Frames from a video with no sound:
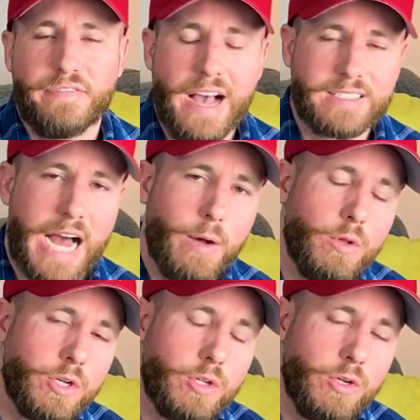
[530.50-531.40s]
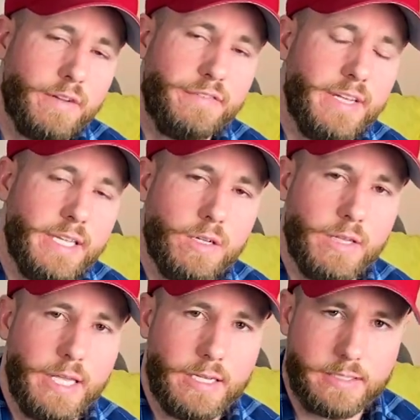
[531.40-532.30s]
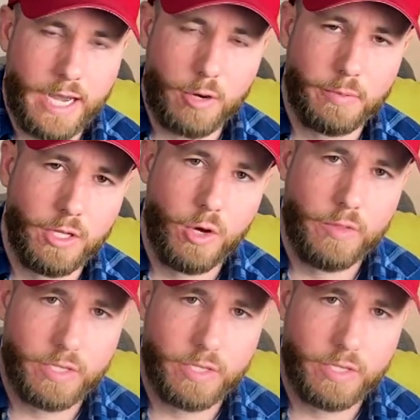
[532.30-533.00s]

fact, I will include a video link down below in the